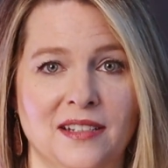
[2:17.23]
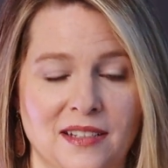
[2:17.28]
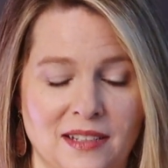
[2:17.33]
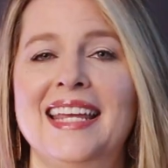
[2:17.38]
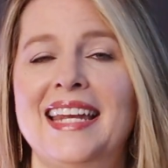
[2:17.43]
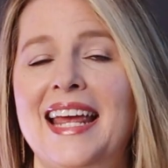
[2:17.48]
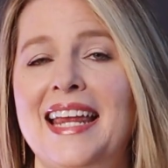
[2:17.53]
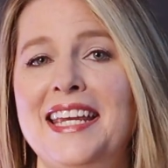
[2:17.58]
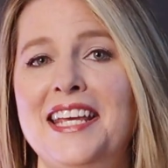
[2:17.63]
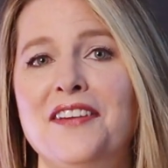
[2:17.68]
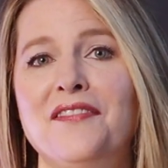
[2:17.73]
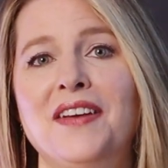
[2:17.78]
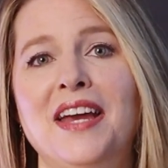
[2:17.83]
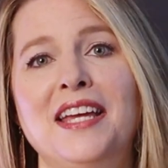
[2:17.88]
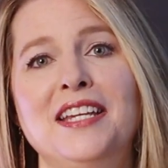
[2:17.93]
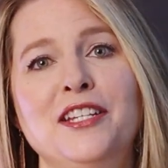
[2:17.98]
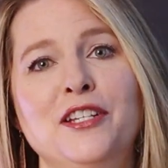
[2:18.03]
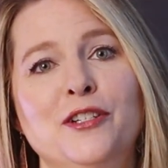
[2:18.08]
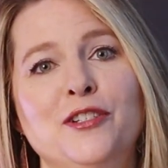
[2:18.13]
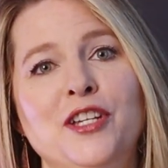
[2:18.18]
In any
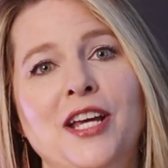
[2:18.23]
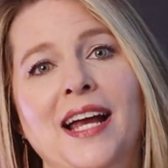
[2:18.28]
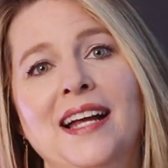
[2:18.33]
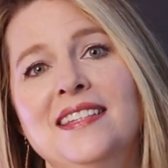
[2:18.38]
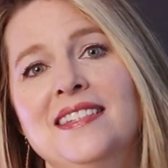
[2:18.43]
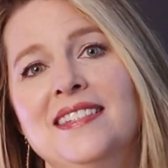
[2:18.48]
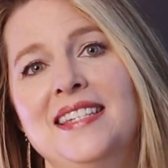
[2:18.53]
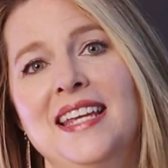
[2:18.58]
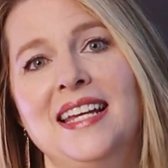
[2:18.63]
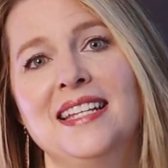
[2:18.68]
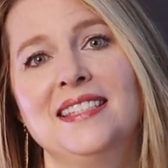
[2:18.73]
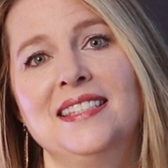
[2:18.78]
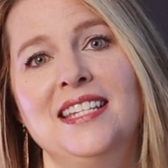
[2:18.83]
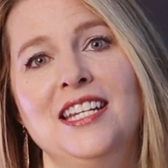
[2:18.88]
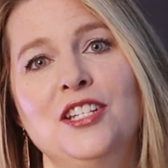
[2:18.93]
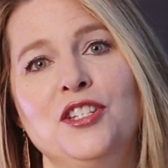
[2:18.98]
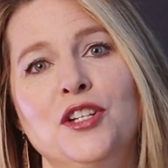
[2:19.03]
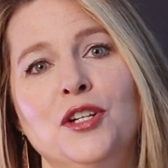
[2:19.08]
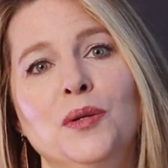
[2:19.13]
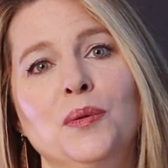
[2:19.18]
event, your child's dance
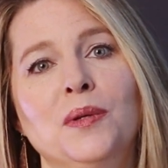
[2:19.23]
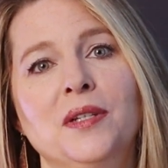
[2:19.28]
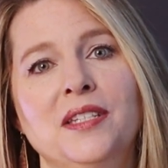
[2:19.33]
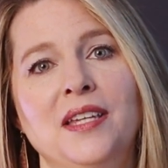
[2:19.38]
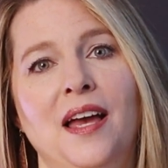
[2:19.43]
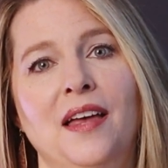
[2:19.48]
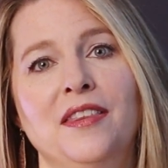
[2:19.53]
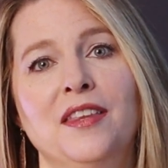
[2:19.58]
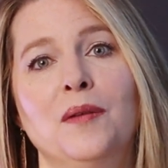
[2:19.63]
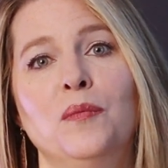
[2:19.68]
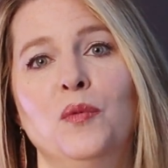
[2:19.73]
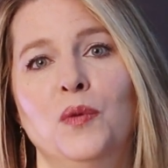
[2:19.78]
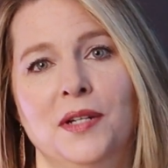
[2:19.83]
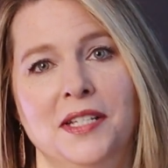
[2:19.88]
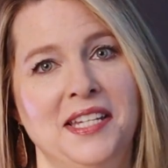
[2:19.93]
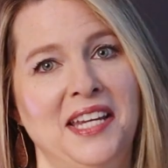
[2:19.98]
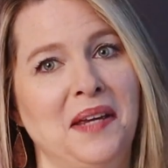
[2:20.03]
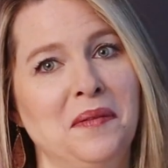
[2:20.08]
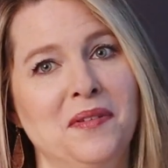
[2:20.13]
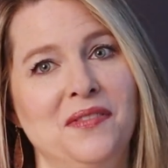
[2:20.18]
teacher will tell them what
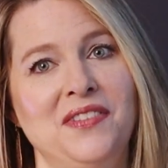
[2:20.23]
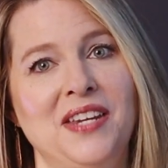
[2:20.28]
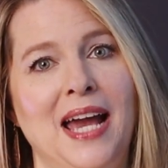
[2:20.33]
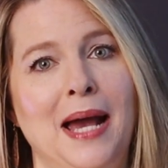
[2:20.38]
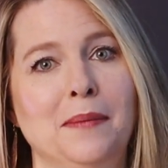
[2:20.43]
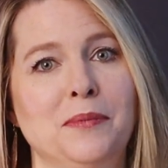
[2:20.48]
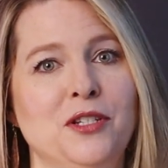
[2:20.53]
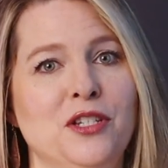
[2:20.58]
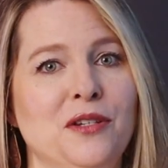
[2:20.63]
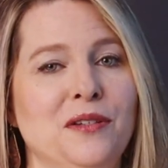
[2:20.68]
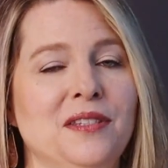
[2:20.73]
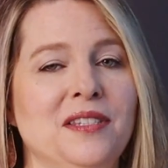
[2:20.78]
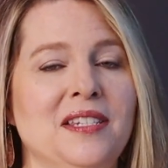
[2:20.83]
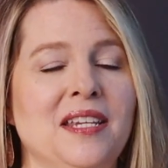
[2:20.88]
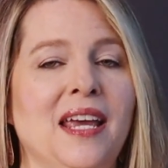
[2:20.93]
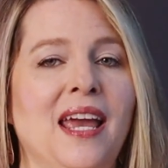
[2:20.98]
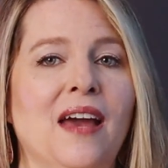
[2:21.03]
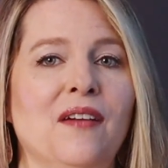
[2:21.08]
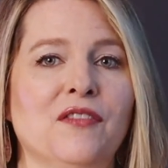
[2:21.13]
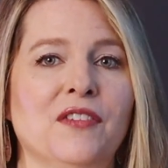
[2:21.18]
type of tap shoes to
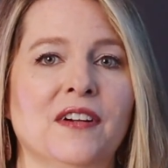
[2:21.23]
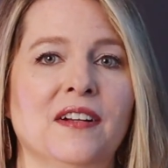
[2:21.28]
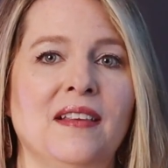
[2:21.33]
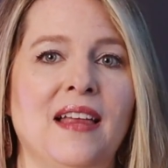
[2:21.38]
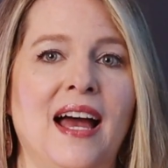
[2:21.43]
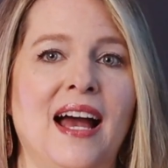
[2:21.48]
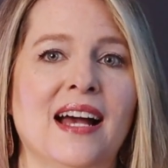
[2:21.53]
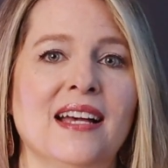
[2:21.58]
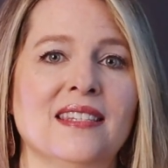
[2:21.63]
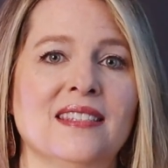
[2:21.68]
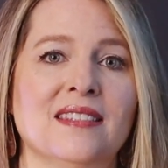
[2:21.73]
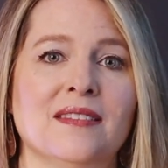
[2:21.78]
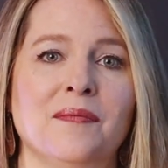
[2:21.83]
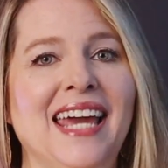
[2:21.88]
get for class.